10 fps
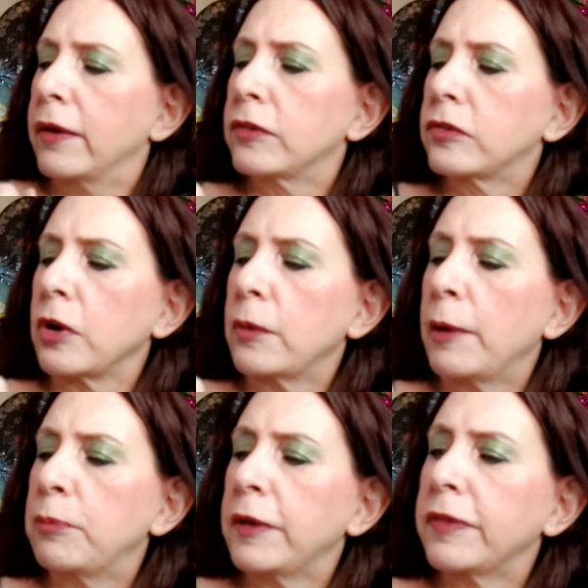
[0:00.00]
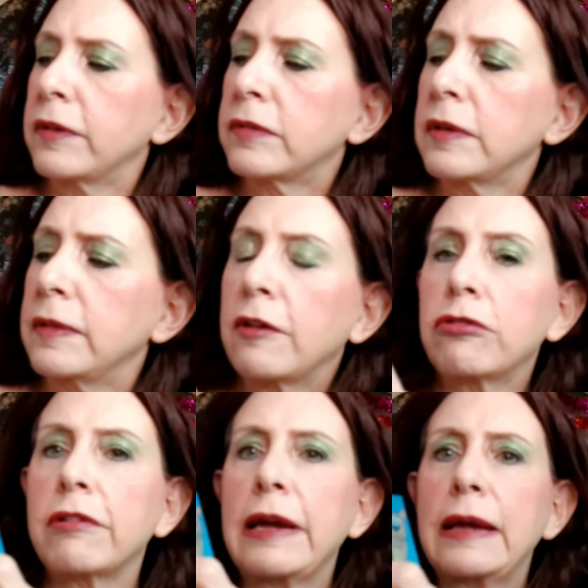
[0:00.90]
So I put this in the
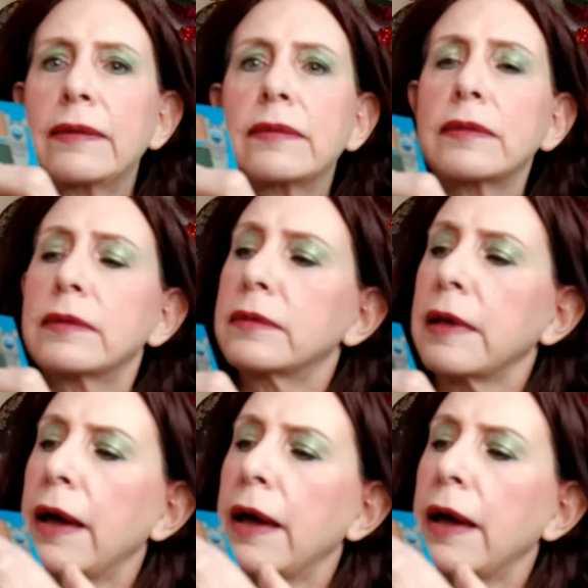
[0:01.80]
crease,